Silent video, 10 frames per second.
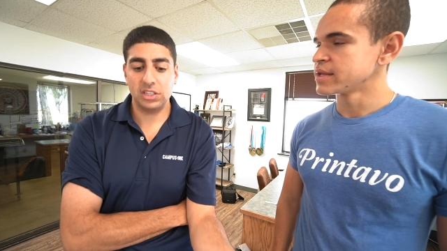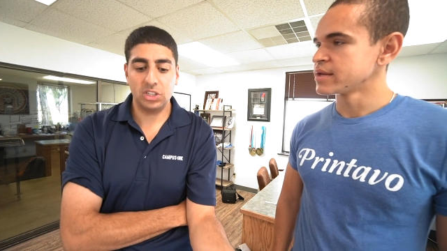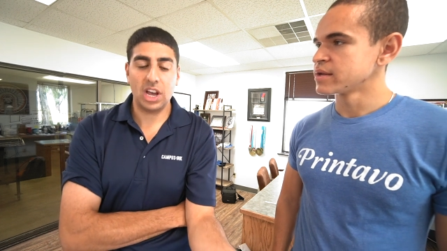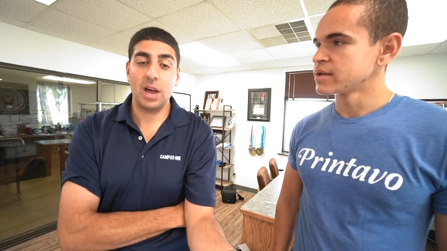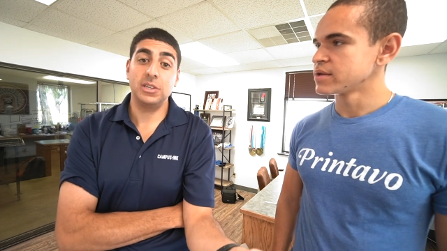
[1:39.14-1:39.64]
Speaker 1: the
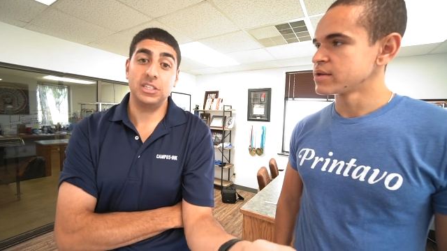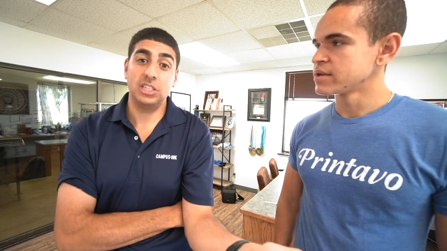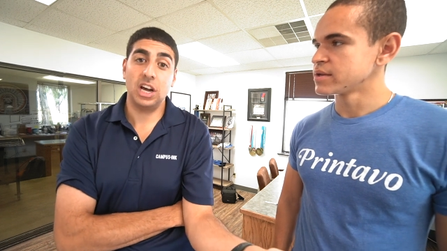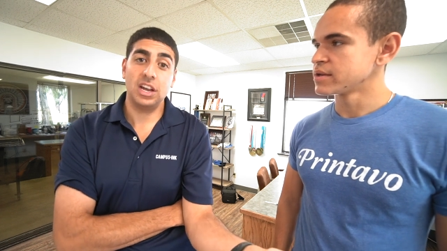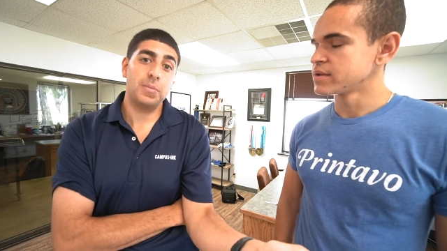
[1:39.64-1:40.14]
job is
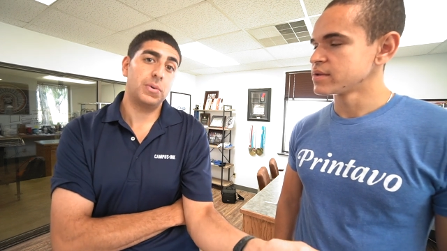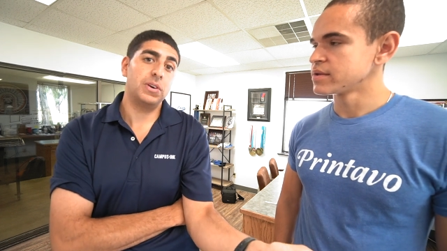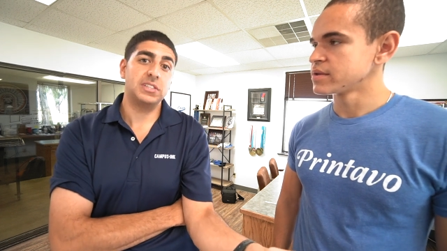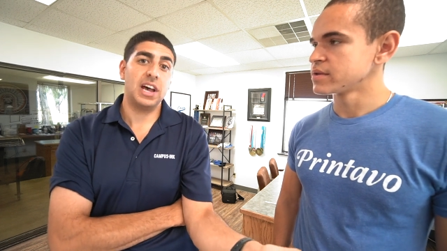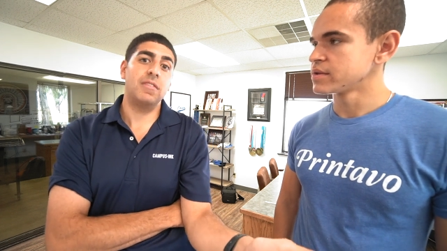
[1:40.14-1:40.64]
done on
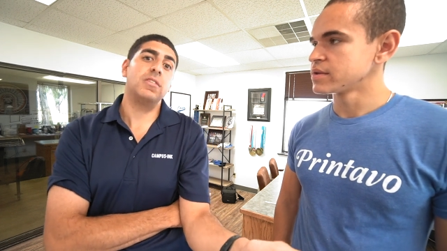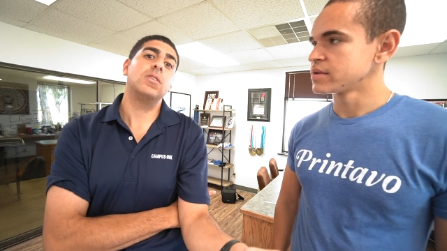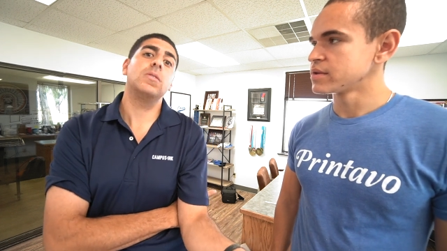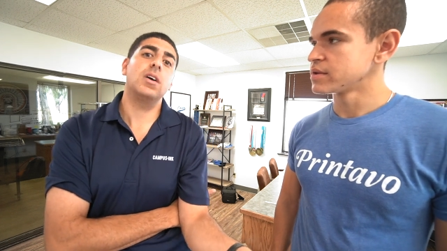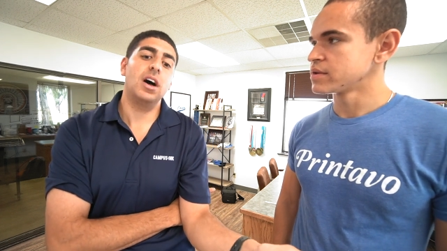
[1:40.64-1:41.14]

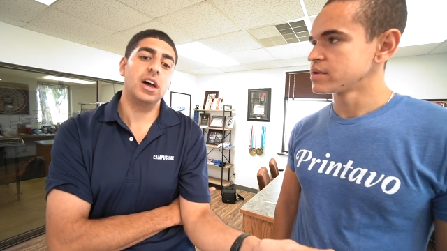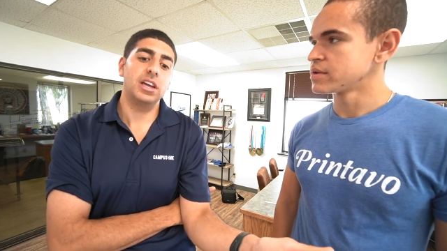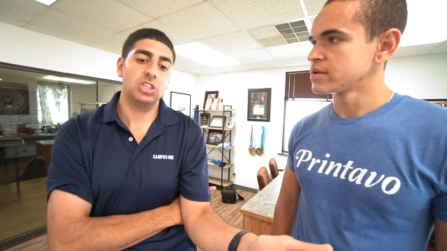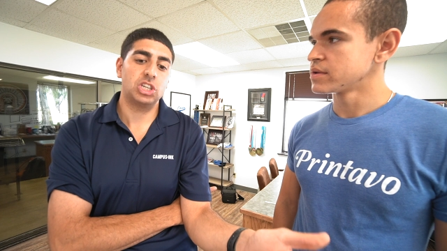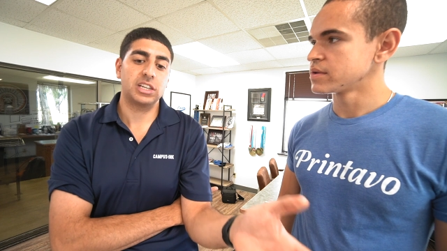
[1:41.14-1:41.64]
Printavo, uh, it
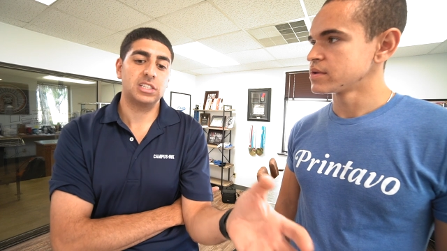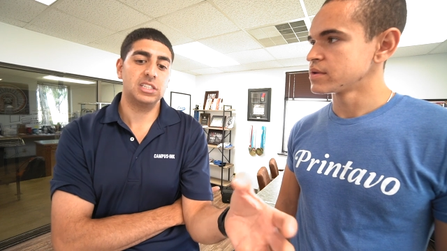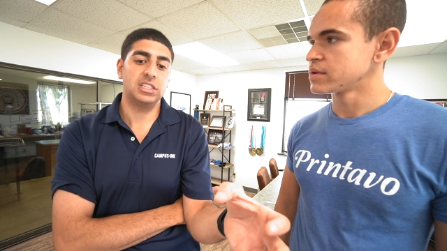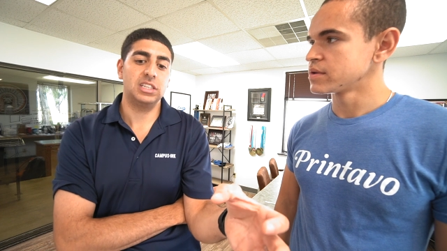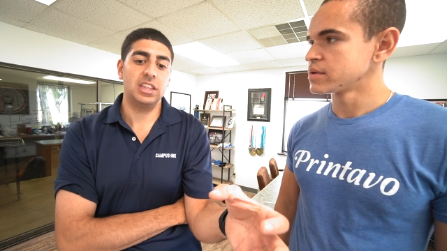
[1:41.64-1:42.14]
checks to
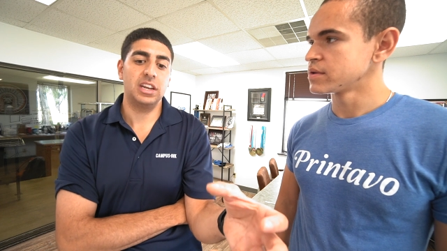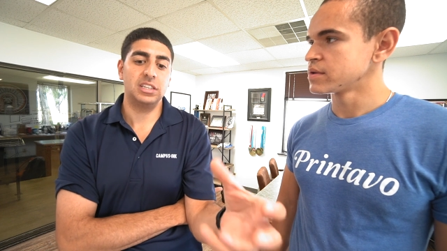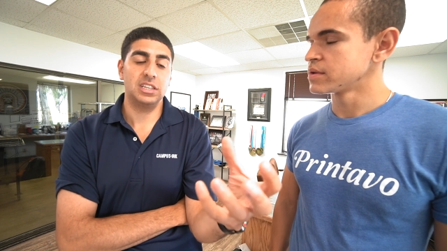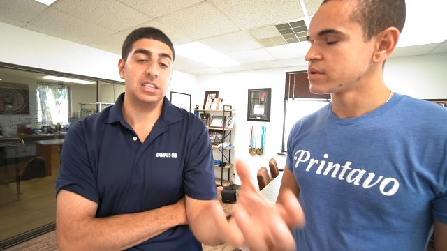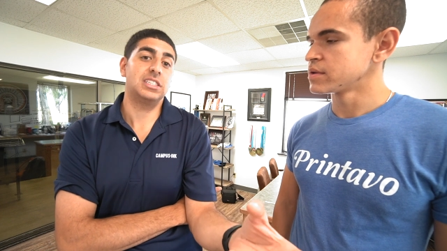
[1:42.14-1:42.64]
see that
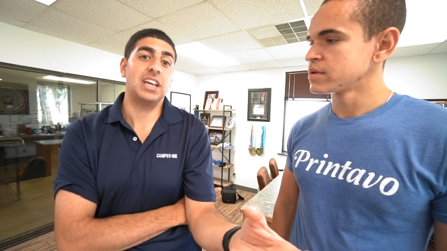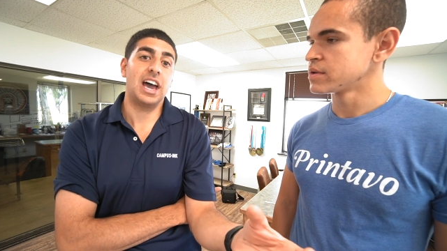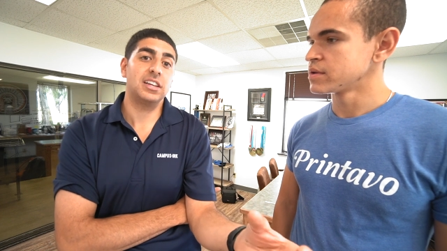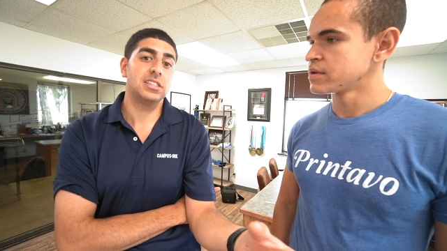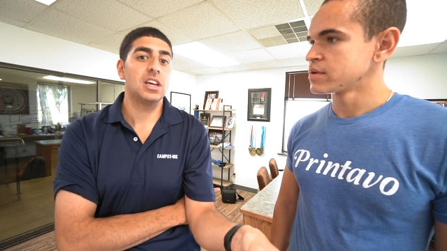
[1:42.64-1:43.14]
it's in a
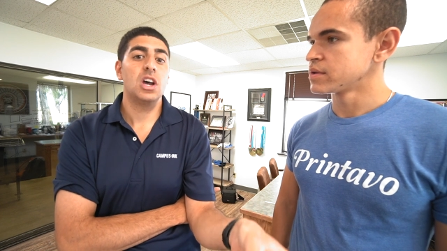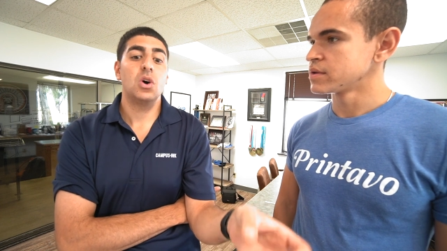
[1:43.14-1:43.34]
status.